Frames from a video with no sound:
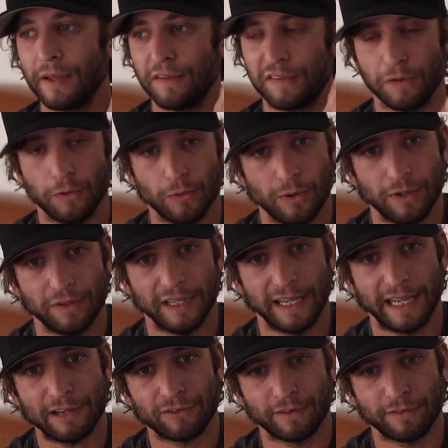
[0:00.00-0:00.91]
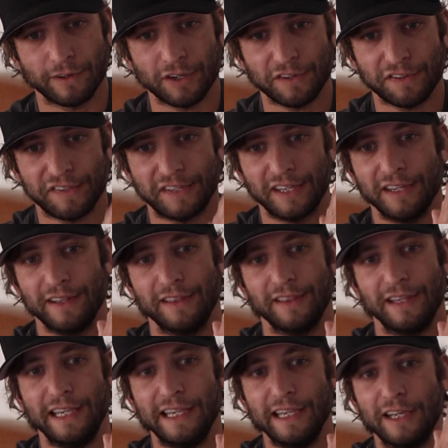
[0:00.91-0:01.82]
So they get reversed,
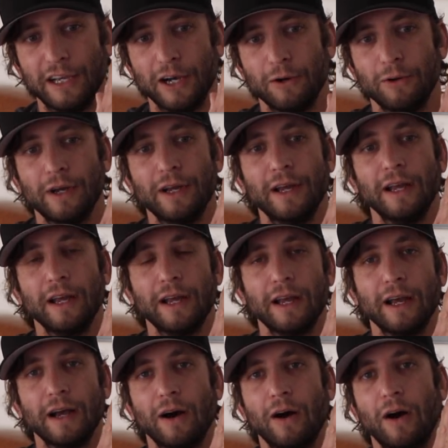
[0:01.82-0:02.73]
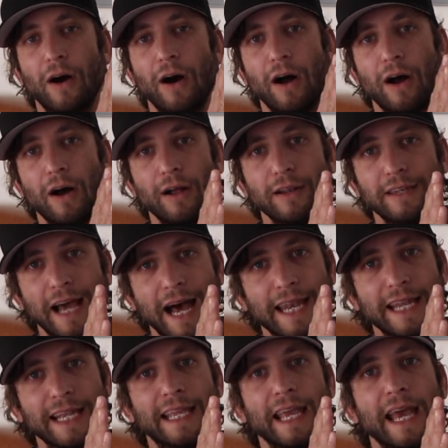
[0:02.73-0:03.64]
the ego.
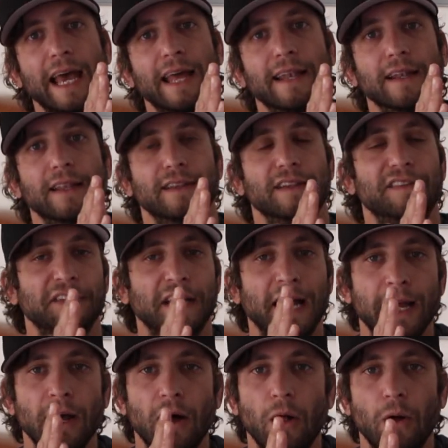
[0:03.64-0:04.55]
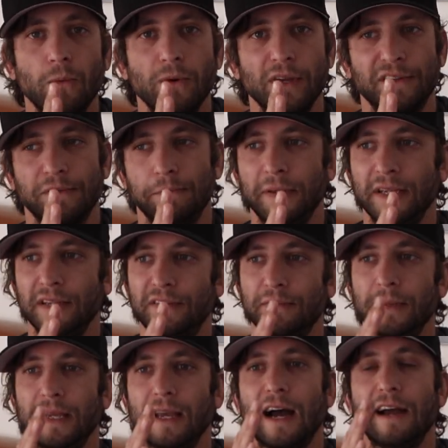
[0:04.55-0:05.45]
Not again. This guy always
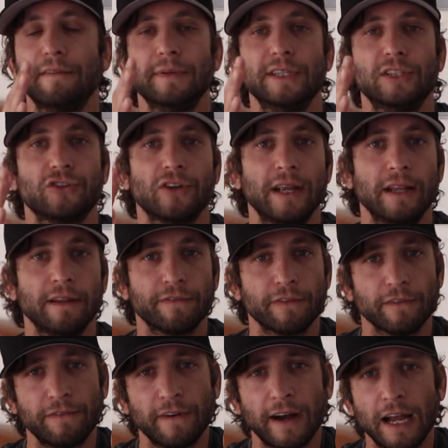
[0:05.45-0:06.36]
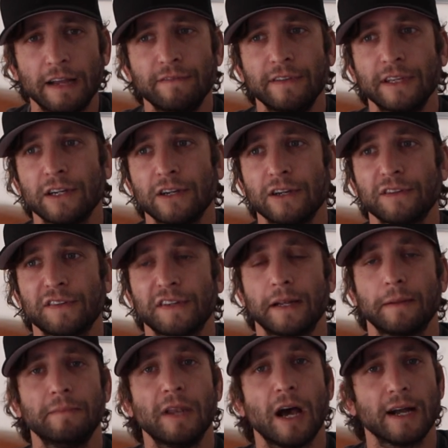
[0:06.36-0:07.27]
beats me. I've been training for five years
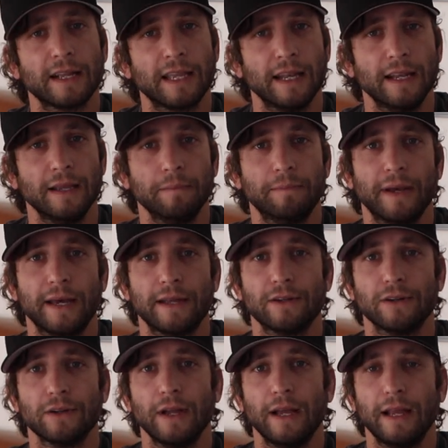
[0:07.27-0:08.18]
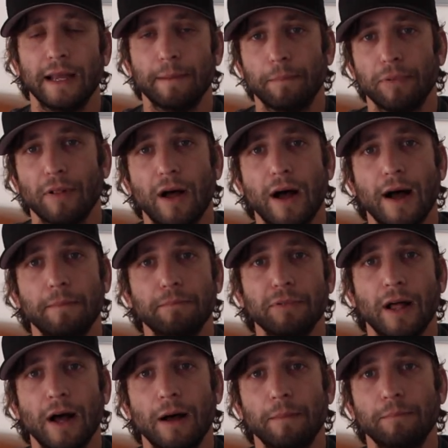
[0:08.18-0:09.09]
and I'm not getting better. Blah,
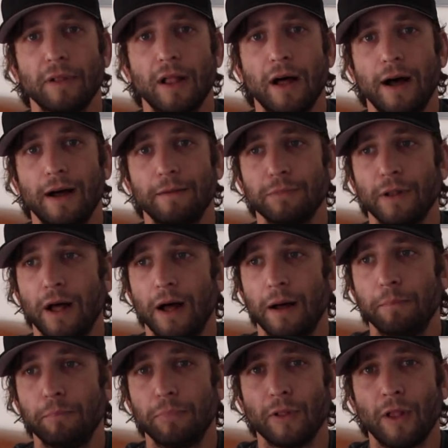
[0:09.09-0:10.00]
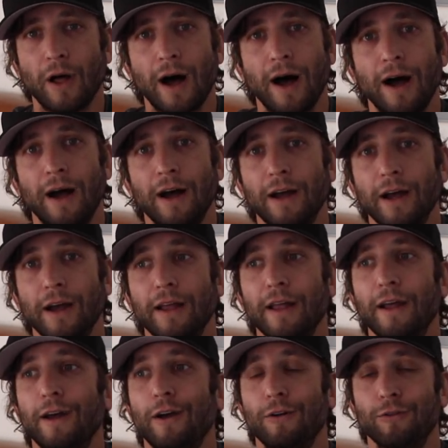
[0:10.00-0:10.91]
blah, blah, blah, blah.
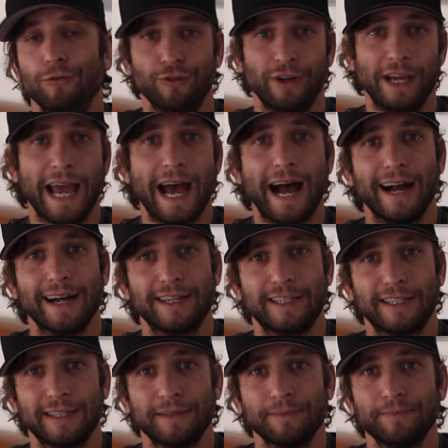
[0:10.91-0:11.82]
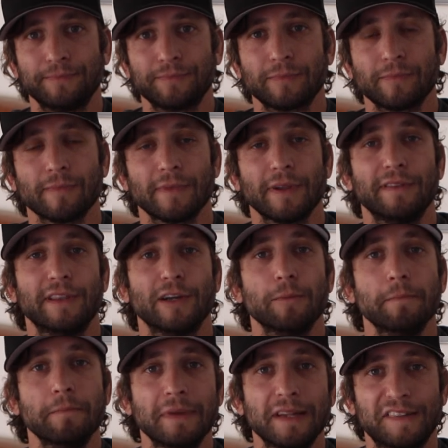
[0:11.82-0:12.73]
React.
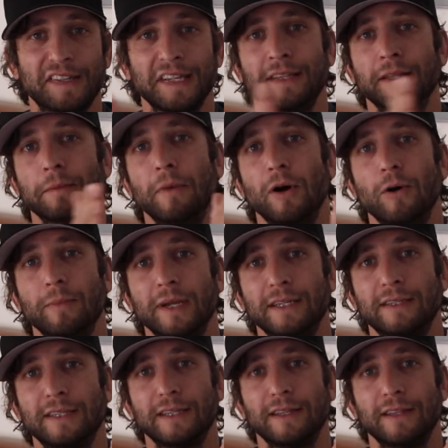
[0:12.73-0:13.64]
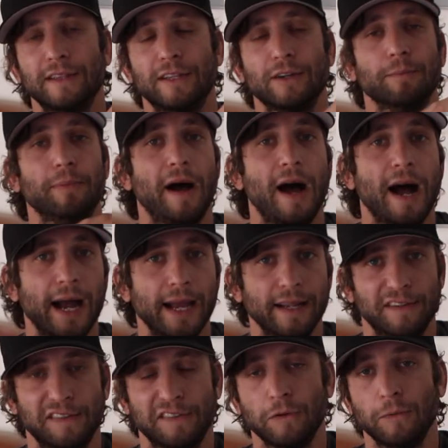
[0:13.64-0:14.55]
They're missing the moment. They're
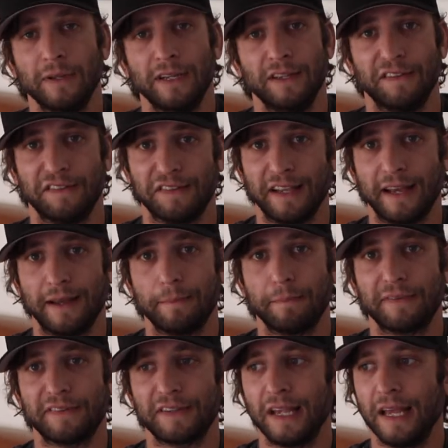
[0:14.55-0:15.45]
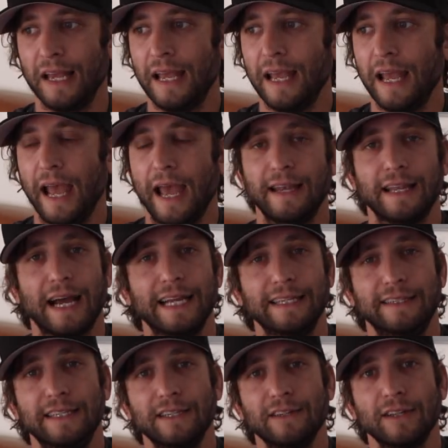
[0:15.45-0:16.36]
behind so many steps. And
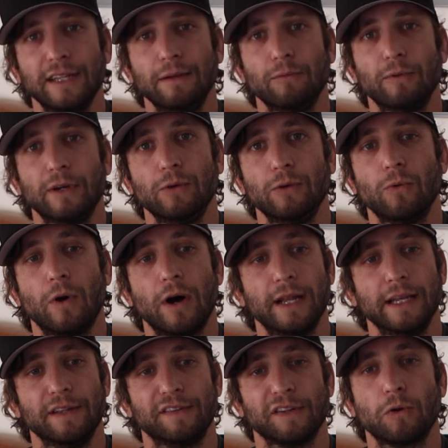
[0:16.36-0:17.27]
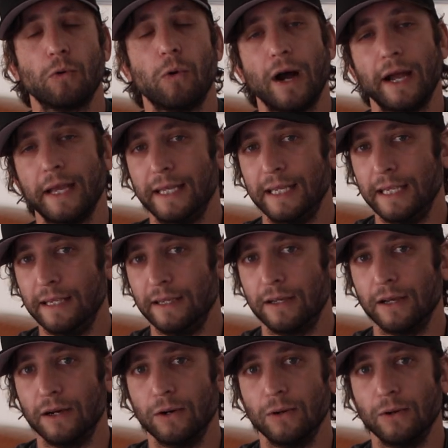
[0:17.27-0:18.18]
ideally you want is a quiet
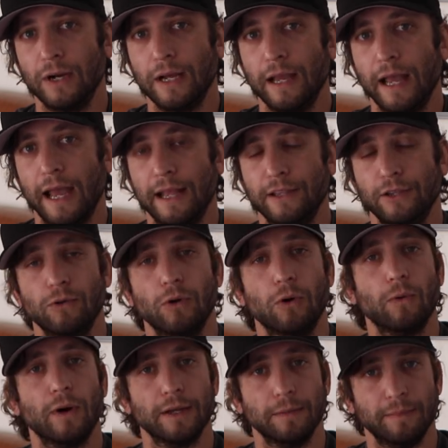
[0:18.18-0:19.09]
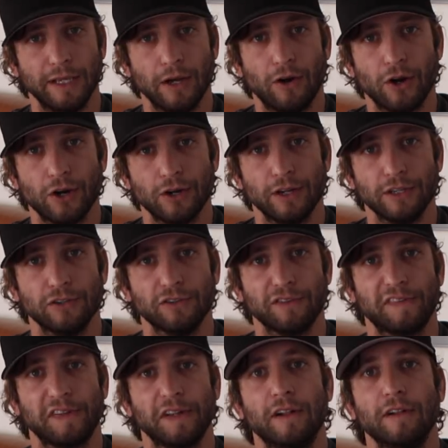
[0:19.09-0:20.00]
ego, and you don't want to be hard on
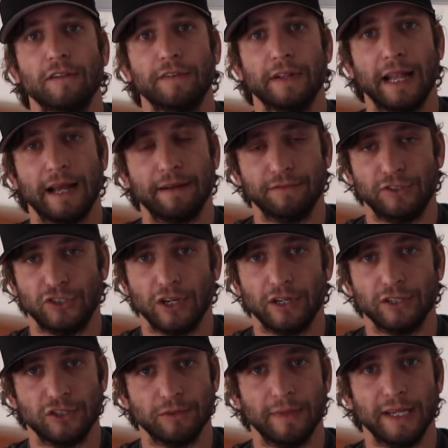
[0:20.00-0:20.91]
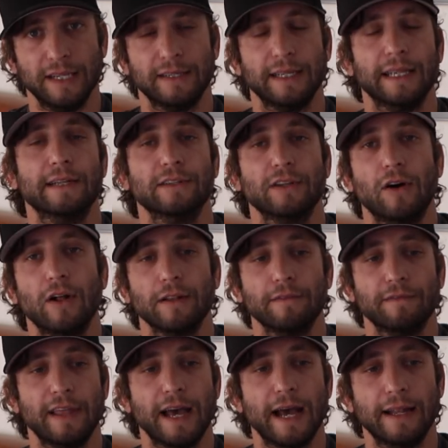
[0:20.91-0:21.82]
yourself and have judgment and all
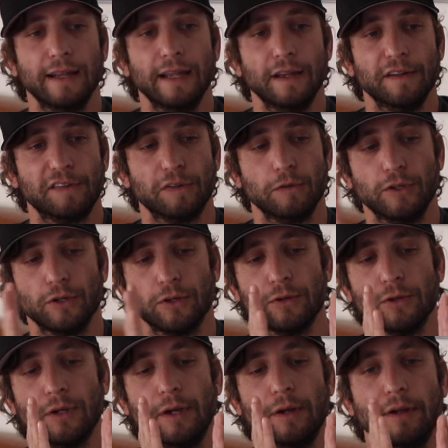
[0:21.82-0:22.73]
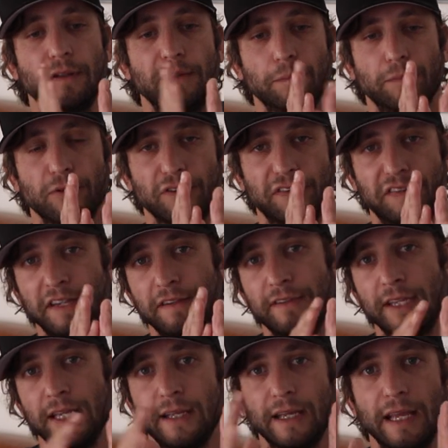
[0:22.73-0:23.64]
of that. So you're
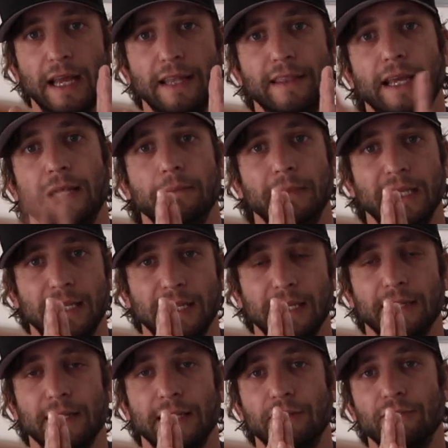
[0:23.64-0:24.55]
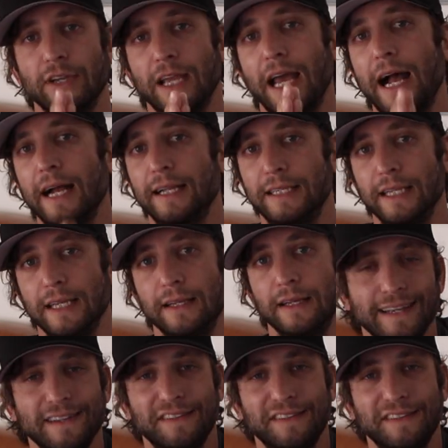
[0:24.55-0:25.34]
perceiving and then immediately reacting.